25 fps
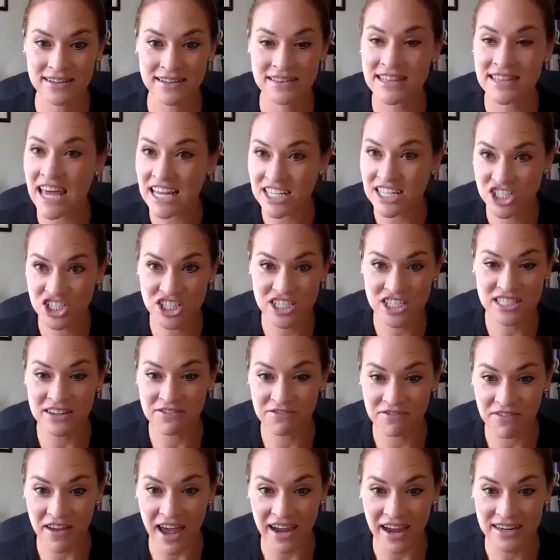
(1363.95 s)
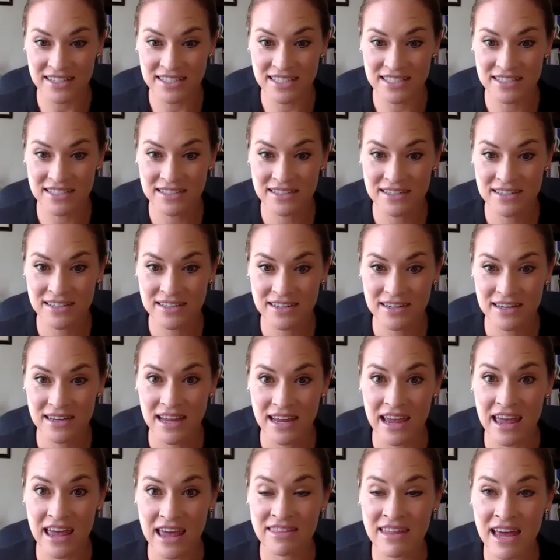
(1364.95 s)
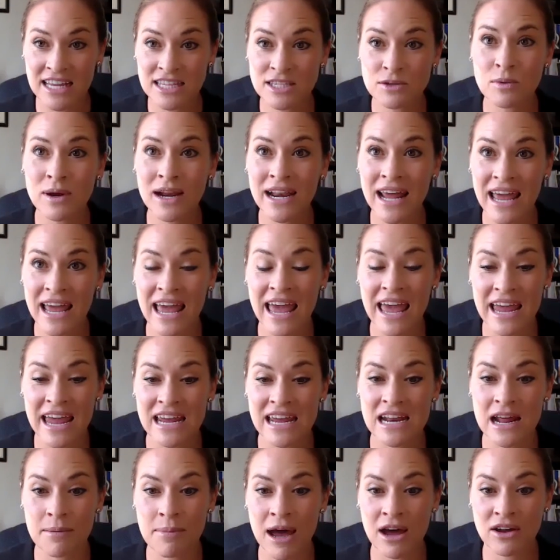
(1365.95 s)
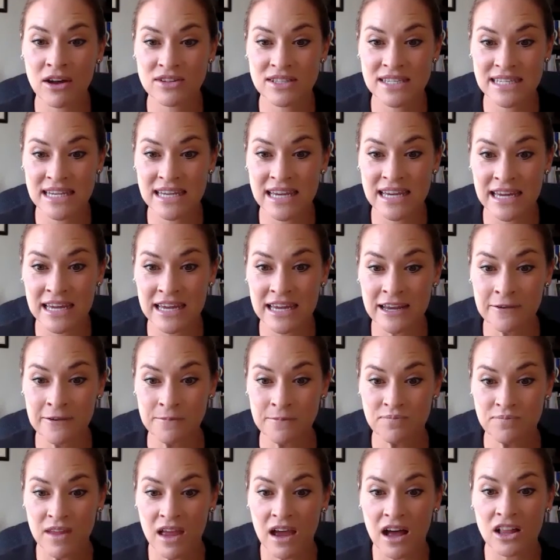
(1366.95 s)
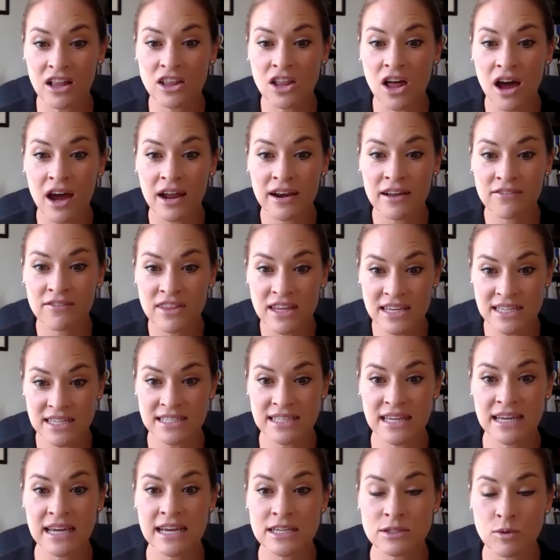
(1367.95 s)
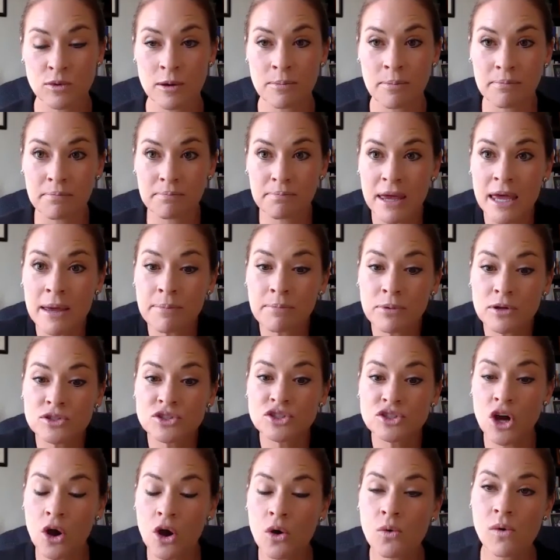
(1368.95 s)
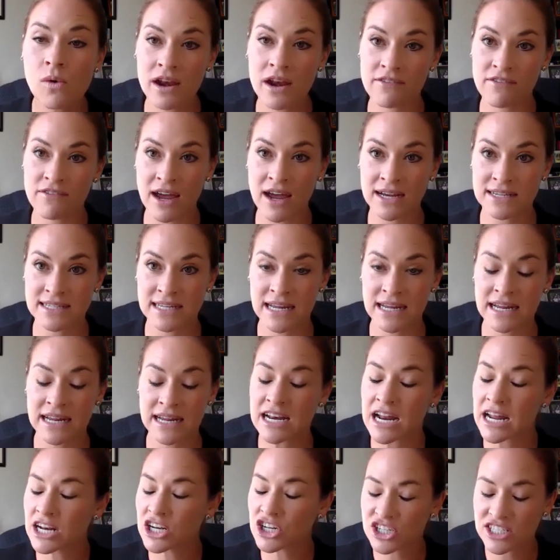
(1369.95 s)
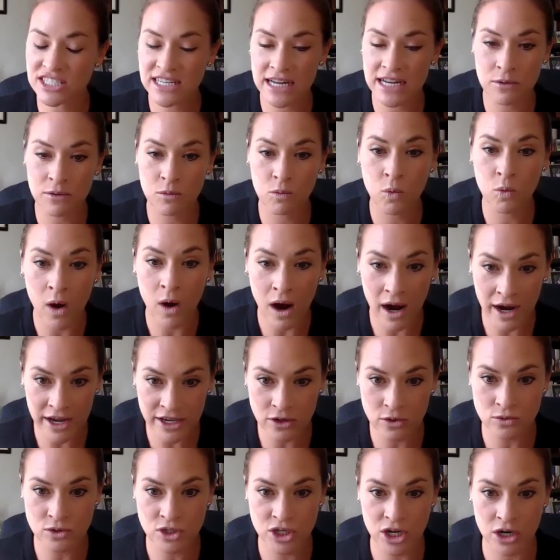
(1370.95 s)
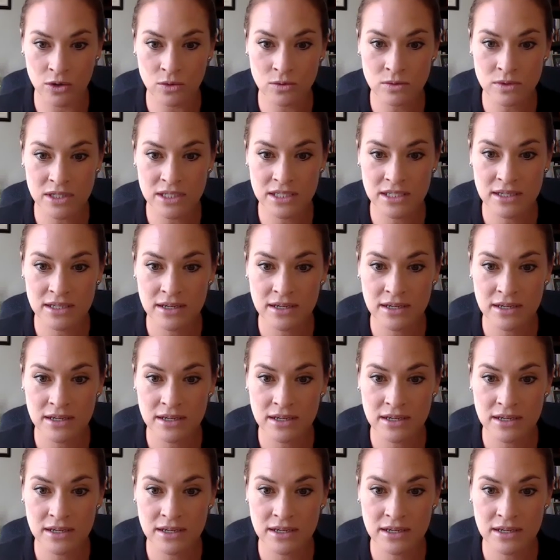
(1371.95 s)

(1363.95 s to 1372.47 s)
That's just a fact. And that's what I hate about seeing a lot of these things where people don't want to vaccinate. And I understand why you don't.